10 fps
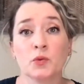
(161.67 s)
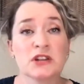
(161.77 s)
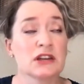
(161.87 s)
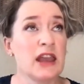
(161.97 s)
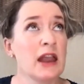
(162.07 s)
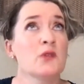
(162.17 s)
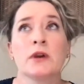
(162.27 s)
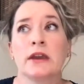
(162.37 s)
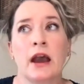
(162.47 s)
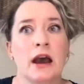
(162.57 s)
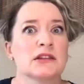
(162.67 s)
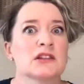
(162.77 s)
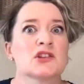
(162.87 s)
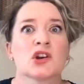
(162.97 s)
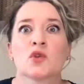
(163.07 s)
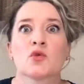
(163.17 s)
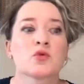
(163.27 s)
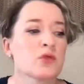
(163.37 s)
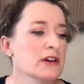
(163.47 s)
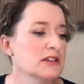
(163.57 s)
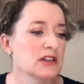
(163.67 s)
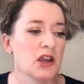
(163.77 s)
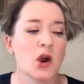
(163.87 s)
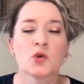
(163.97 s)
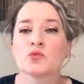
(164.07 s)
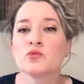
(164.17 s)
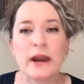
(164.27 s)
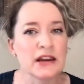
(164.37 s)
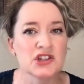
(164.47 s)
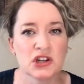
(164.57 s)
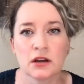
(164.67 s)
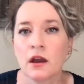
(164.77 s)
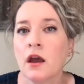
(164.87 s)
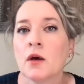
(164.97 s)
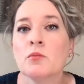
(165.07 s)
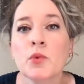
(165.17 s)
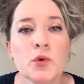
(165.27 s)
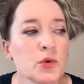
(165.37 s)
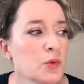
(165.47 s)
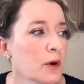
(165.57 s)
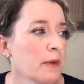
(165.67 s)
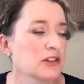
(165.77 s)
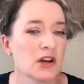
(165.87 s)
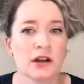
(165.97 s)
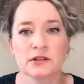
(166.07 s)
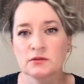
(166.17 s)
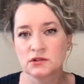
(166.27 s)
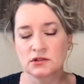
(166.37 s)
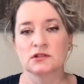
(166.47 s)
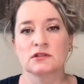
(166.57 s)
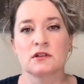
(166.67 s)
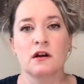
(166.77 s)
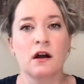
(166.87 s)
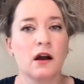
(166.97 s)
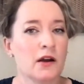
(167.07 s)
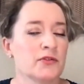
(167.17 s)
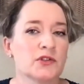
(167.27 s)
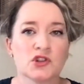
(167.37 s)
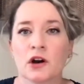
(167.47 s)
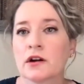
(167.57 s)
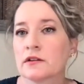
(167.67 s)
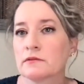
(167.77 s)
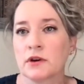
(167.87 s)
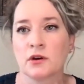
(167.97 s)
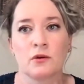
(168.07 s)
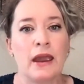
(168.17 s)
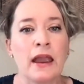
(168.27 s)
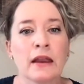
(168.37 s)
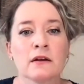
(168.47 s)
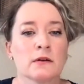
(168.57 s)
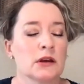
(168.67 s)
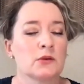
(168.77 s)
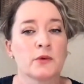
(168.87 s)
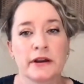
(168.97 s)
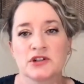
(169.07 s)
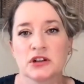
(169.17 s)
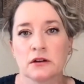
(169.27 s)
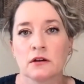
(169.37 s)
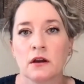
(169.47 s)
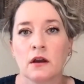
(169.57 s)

today we had this crazy raging mood where my child was just off the chart, angry and raging.